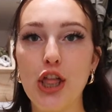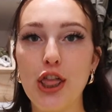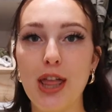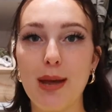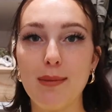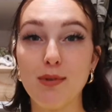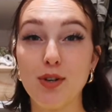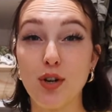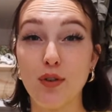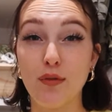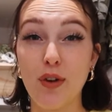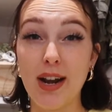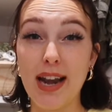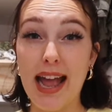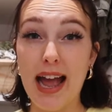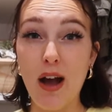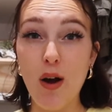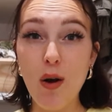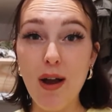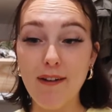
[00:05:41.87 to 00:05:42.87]
them to run
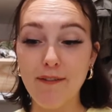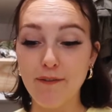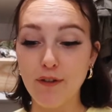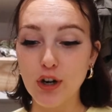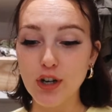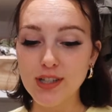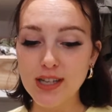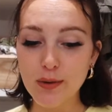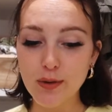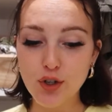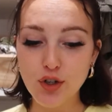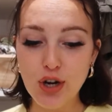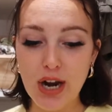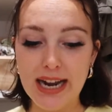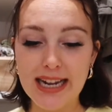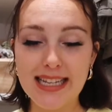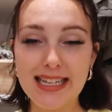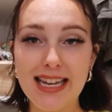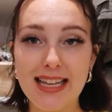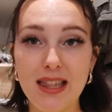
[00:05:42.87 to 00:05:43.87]
out. At first I was
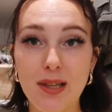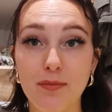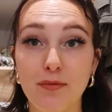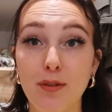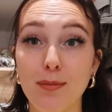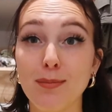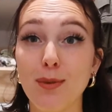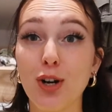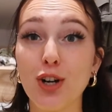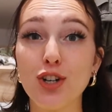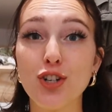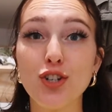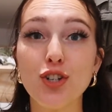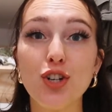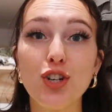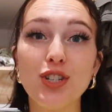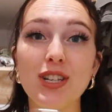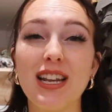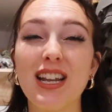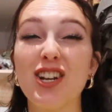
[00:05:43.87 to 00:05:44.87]
trying to get them from
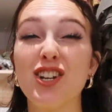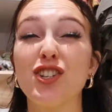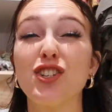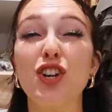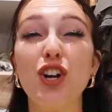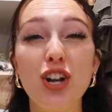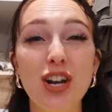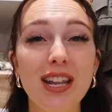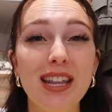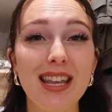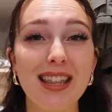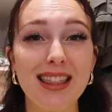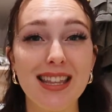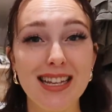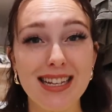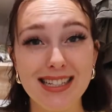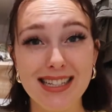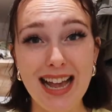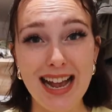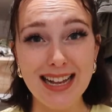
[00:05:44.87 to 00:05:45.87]
Marshall's and I just couldn't get
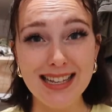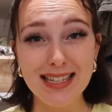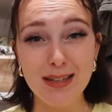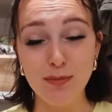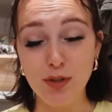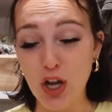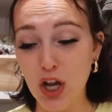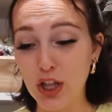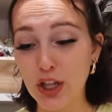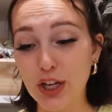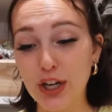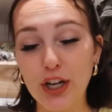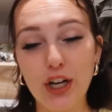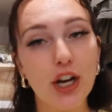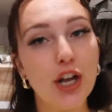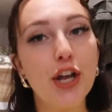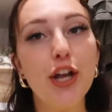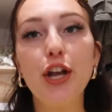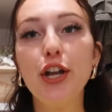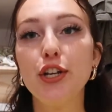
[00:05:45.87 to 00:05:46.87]
the exact same color.
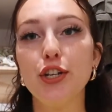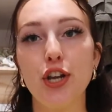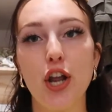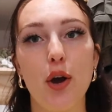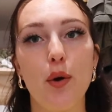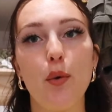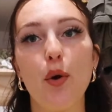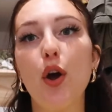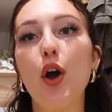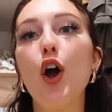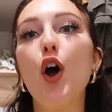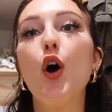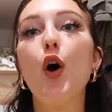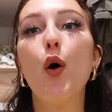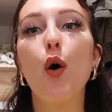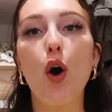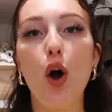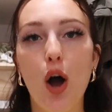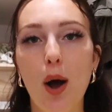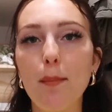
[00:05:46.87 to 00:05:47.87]
No.
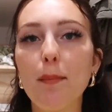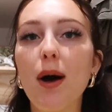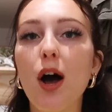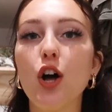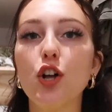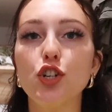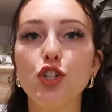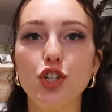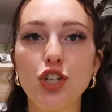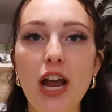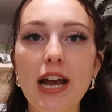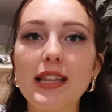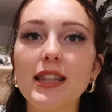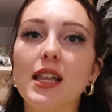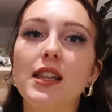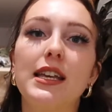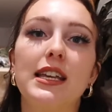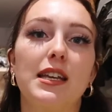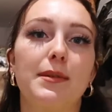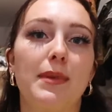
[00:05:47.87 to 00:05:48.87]
Check
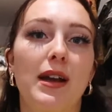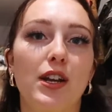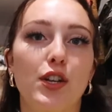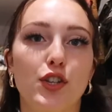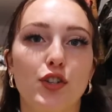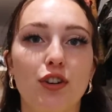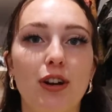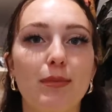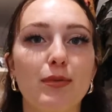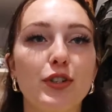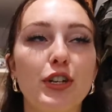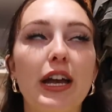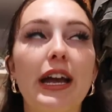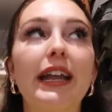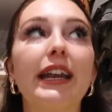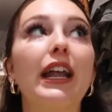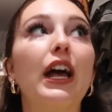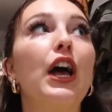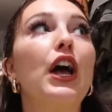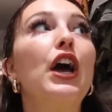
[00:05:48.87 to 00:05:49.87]
the link in my
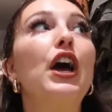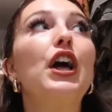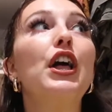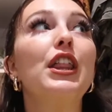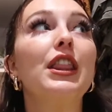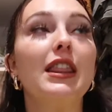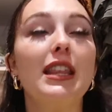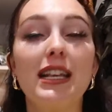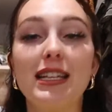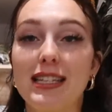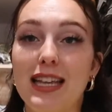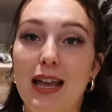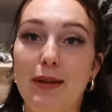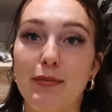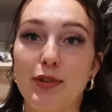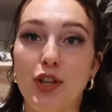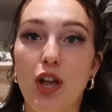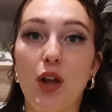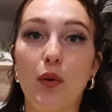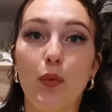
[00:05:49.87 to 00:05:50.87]
description. These
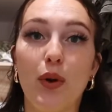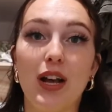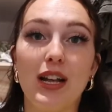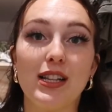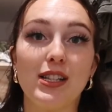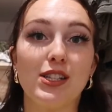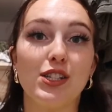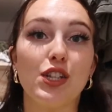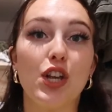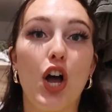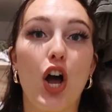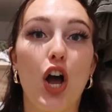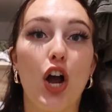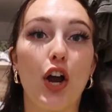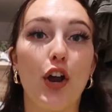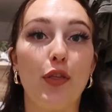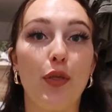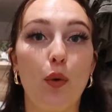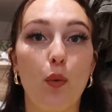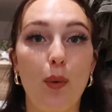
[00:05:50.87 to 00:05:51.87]
Amazon ones
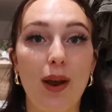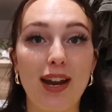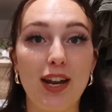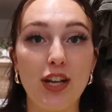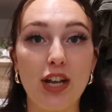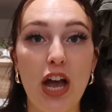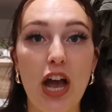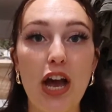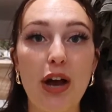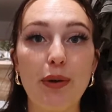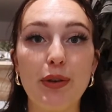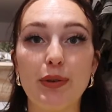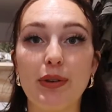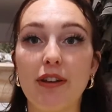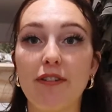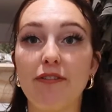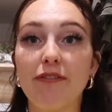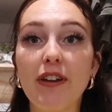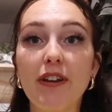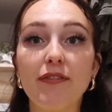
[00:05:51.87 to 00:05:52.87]
are the way to go. You
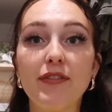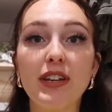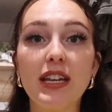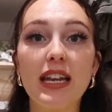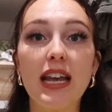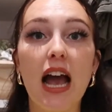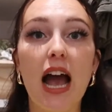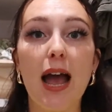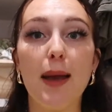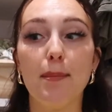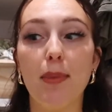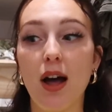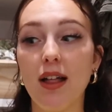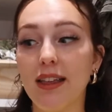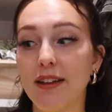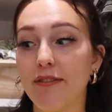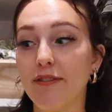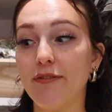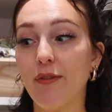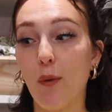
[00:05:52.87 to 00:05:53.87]
get 50. I bought
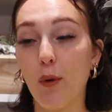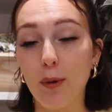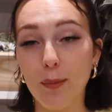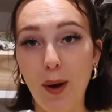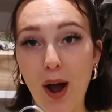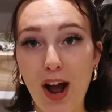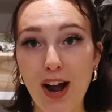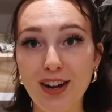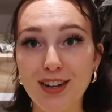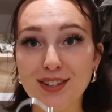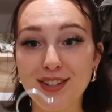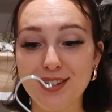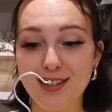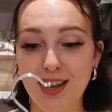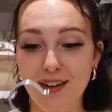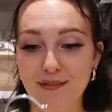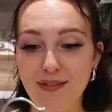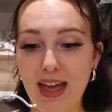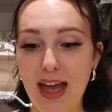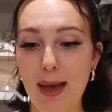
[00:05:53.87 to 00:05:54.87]
like 4
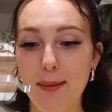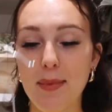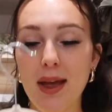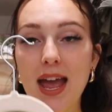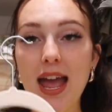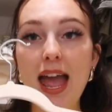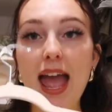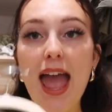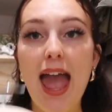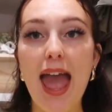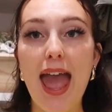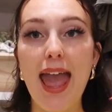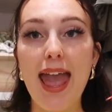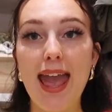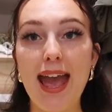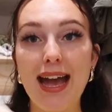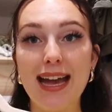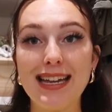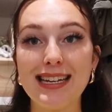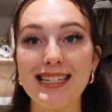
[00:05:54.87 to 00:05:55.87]
boxes of them
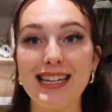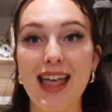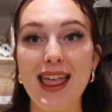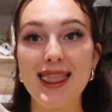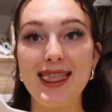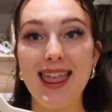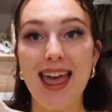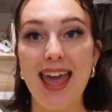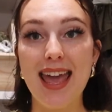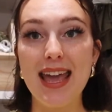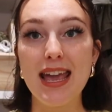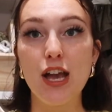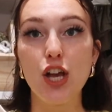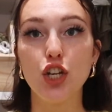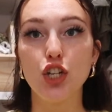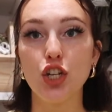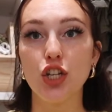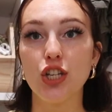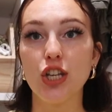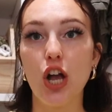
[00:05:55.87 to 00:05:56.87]
and
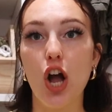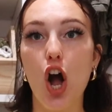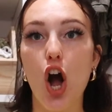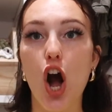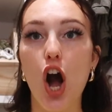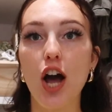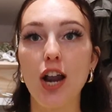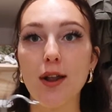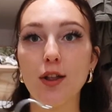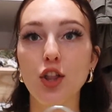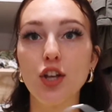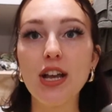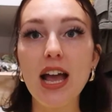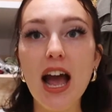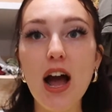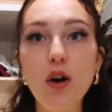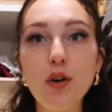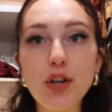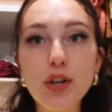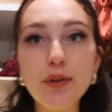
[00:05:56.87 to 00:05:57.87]
they just look
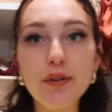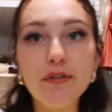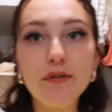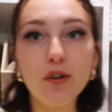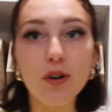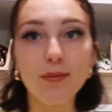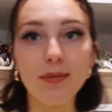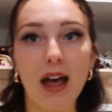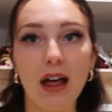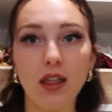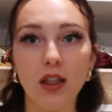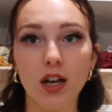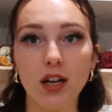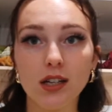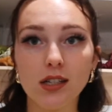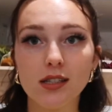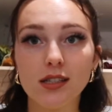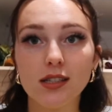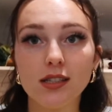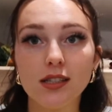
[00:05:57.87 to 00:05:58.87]
at how uniform that
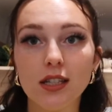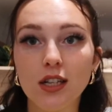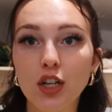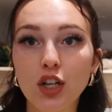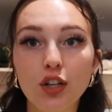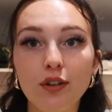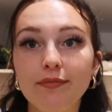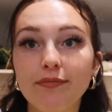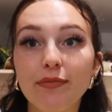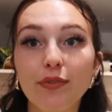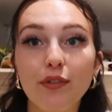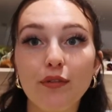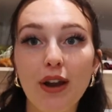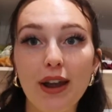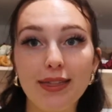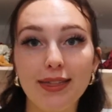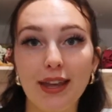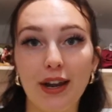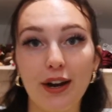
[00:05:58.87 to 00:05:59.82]
looks right